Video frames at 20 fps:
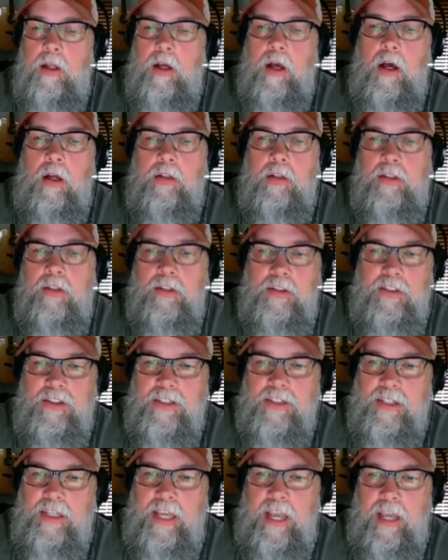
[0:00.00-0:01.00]
On this is
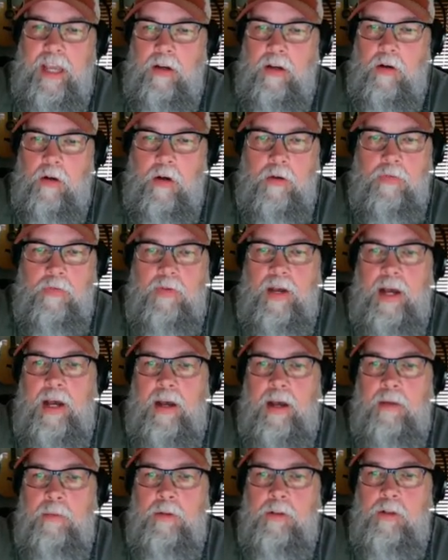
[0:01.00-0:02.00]
a Canon
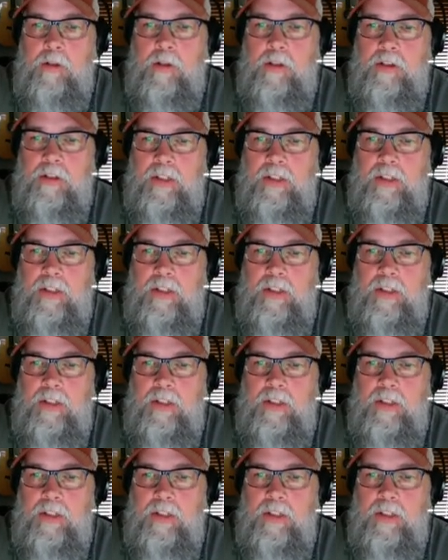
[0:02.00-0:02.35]
R5, but you can see